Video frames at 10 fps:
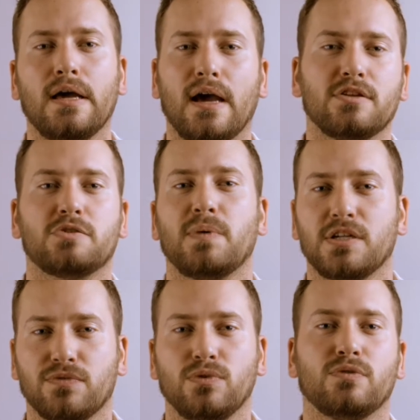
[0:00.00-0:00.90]
how the
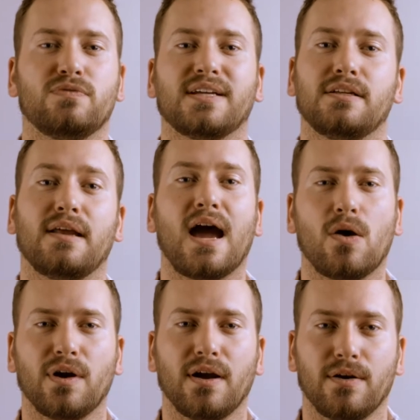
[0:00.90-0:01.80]
Spanish flu affected
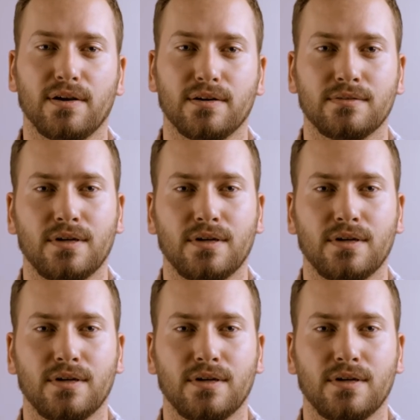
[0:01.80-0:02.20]
our area.